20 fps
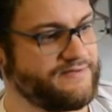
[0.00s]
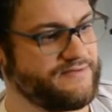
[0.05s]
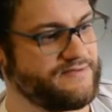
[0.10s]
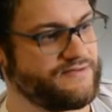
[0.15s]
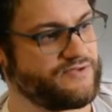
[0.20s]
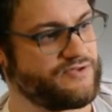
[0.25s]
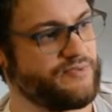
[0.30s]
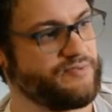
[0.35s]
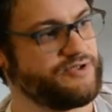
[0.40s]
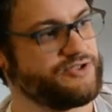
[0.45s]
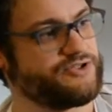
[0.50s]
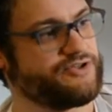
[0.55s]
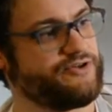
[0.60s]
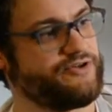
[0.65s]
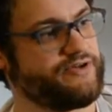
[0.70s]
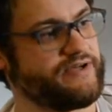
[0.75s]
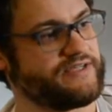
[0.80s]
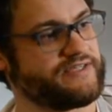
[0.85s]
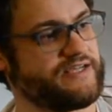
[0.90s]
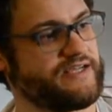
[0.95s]
So I'm going to show you
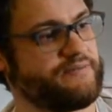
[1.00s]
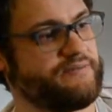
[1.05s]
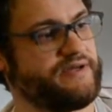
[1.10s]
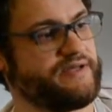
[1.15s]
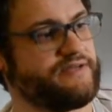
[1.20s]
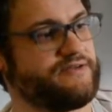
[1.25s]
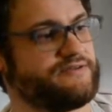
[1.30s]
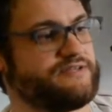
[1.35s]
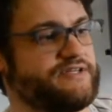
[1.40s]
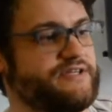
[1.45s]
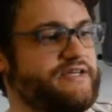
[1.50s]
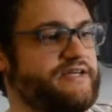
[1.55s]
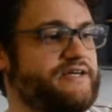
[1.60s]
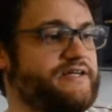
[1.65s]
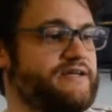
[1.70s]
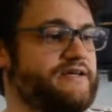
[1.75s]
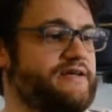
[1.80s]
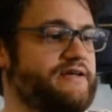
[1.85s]
guys how to make those again,